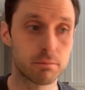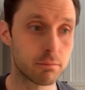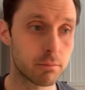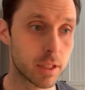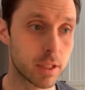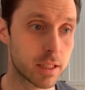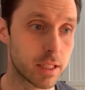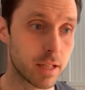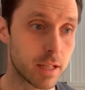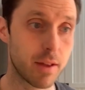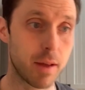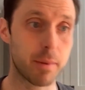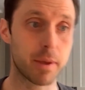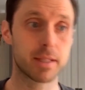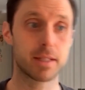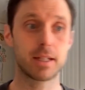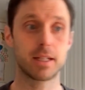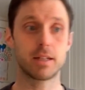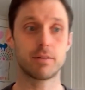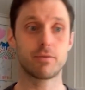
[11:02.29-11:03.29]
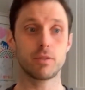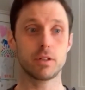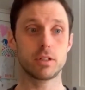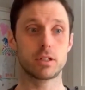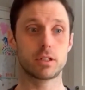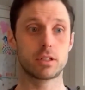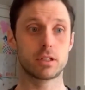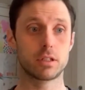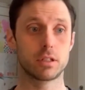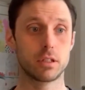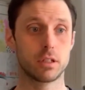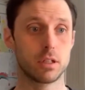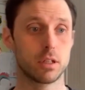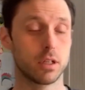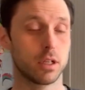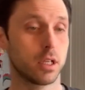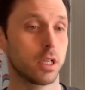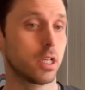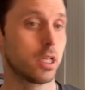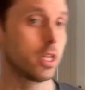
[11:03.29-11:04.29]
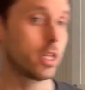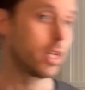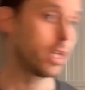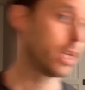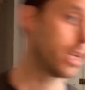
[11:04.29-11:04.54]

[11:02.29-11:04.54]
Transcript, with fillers: Let's see if that makes any difference. You